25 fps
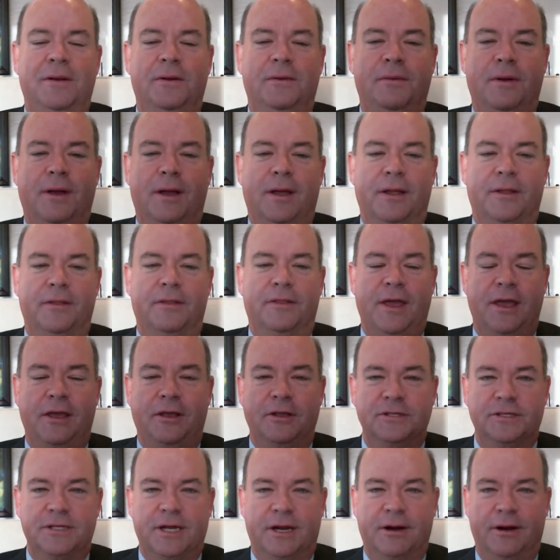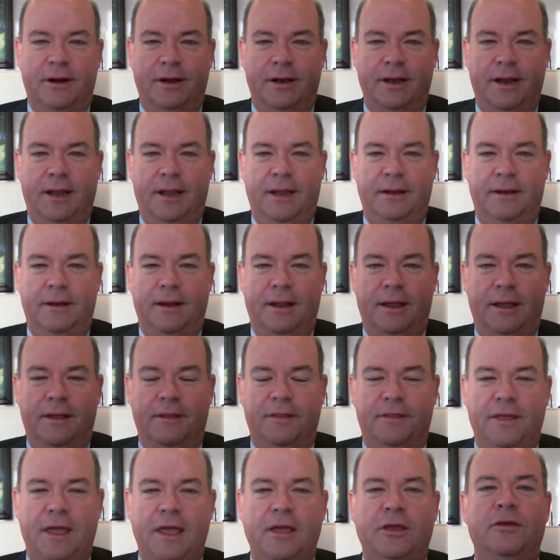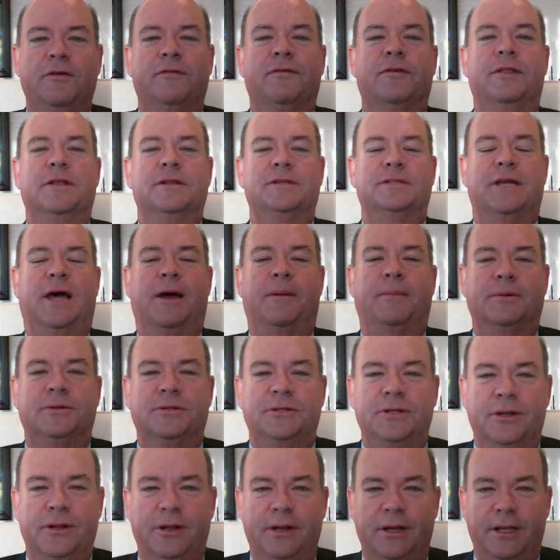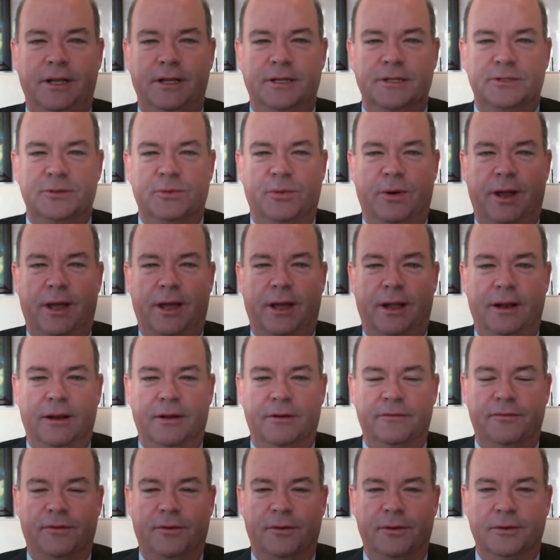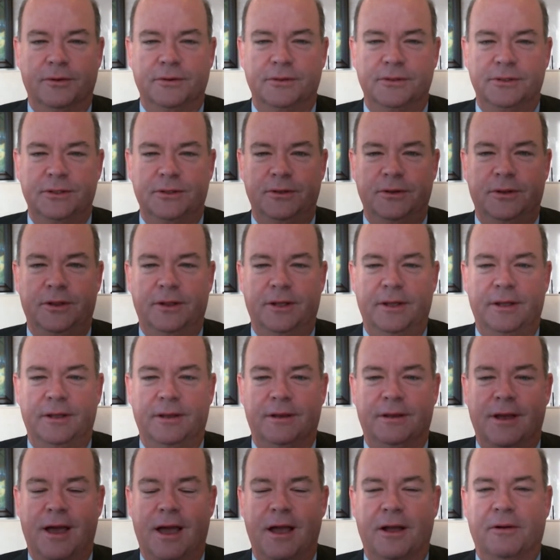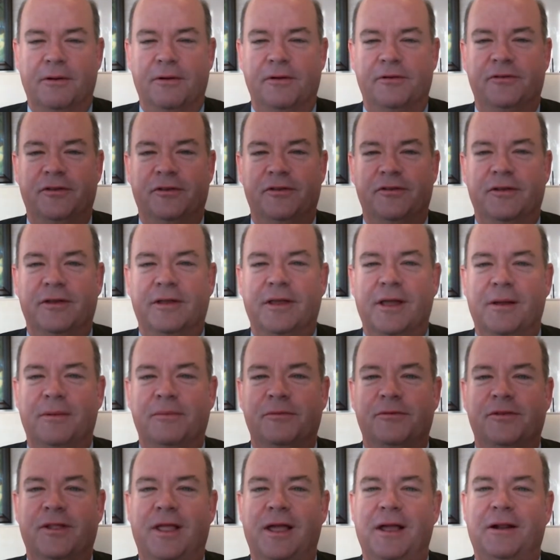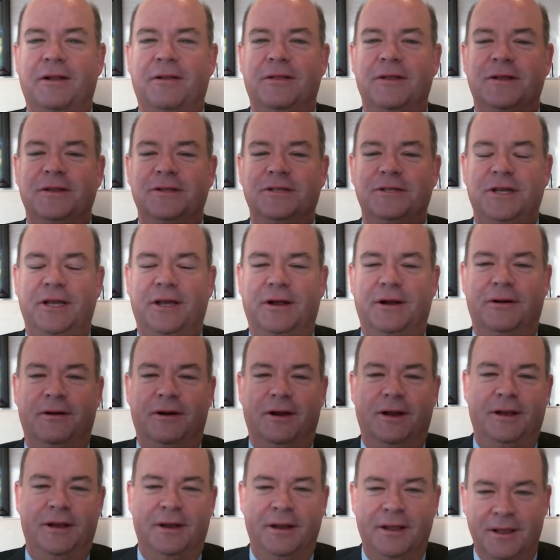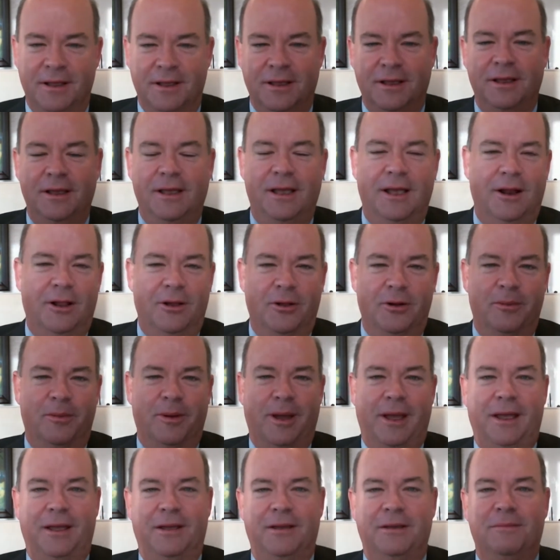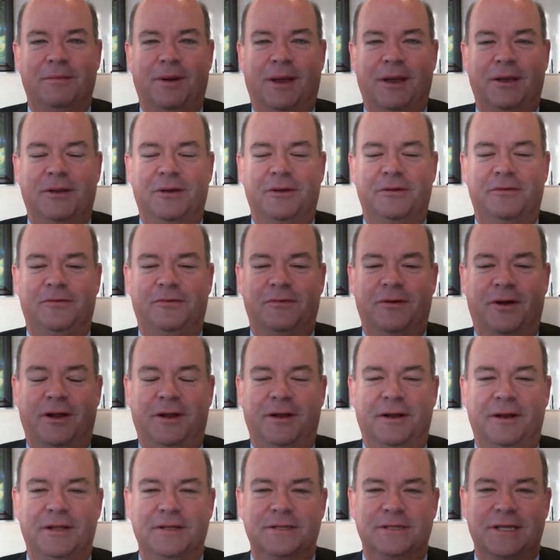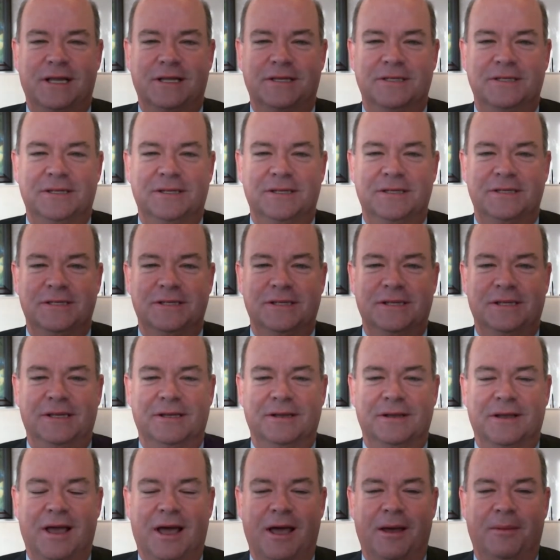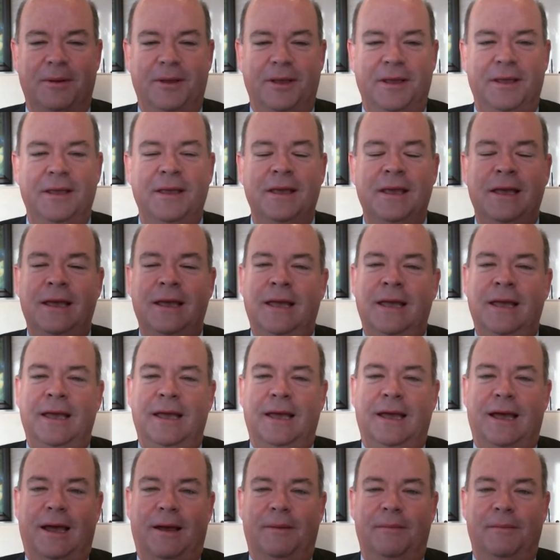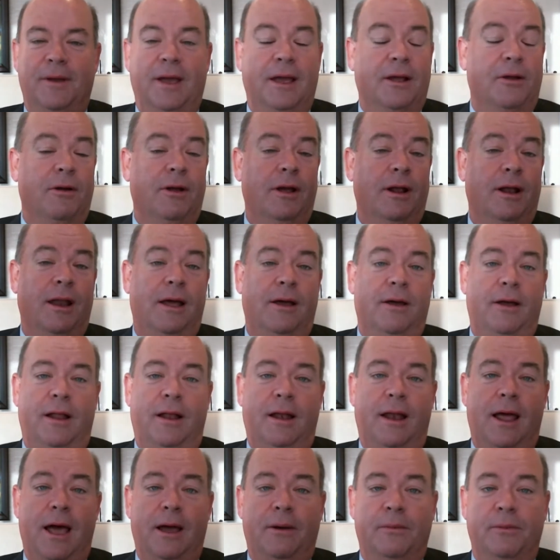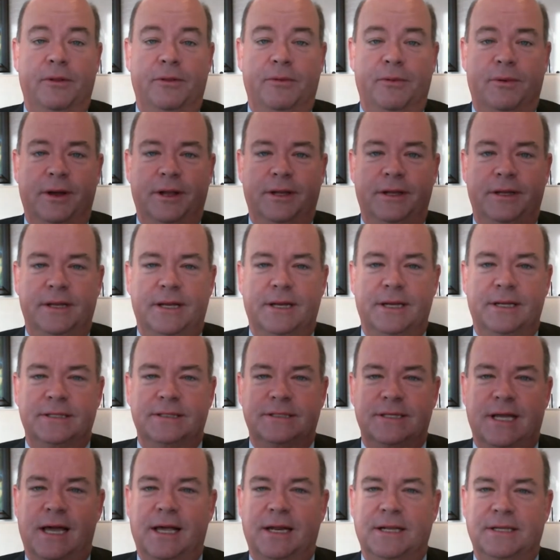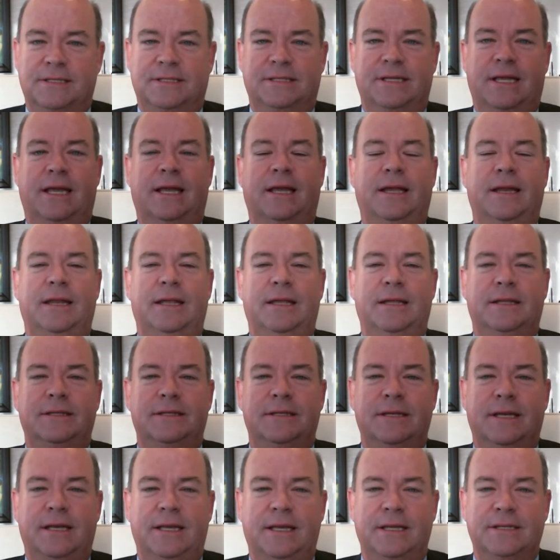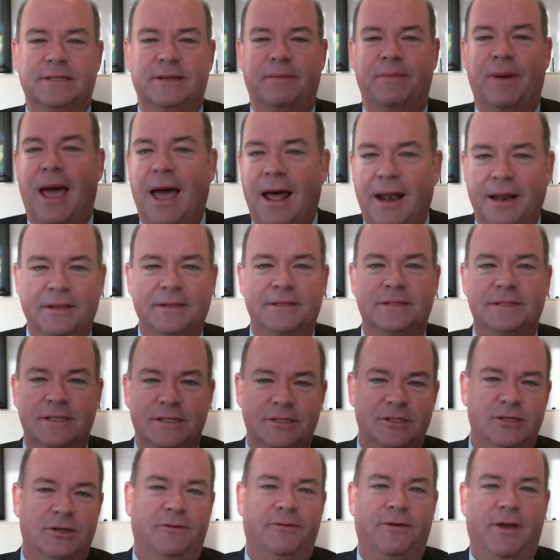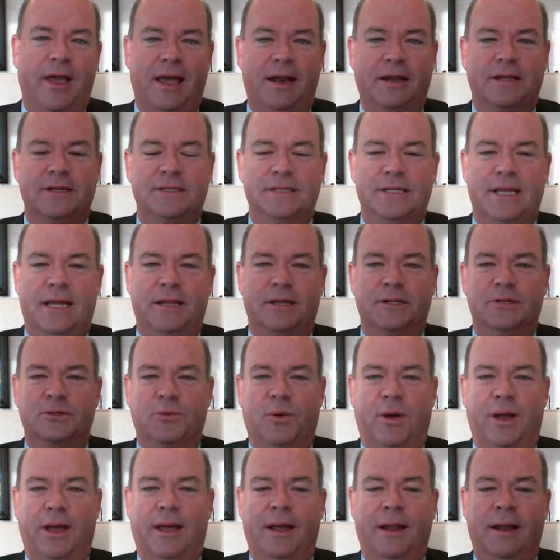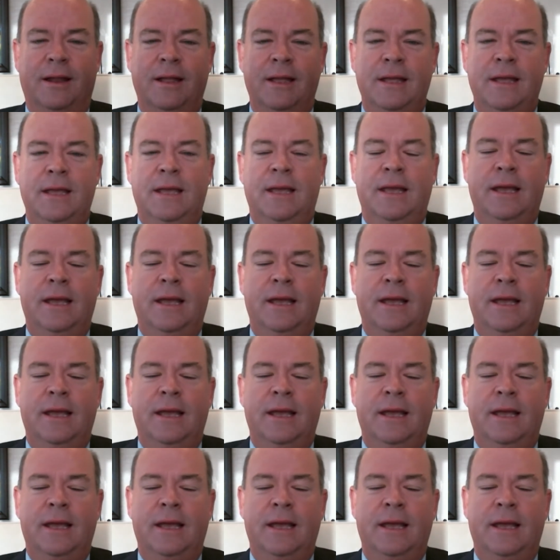Well, thank you, Sarah, and thank you for this opportunity as well. Look forward to the Congress as it comes later this year. And hello to my good friend, His Excellency Al-Kaabi. I agree a lot with what Saad has said. It is a balance, as you've kind of said as well.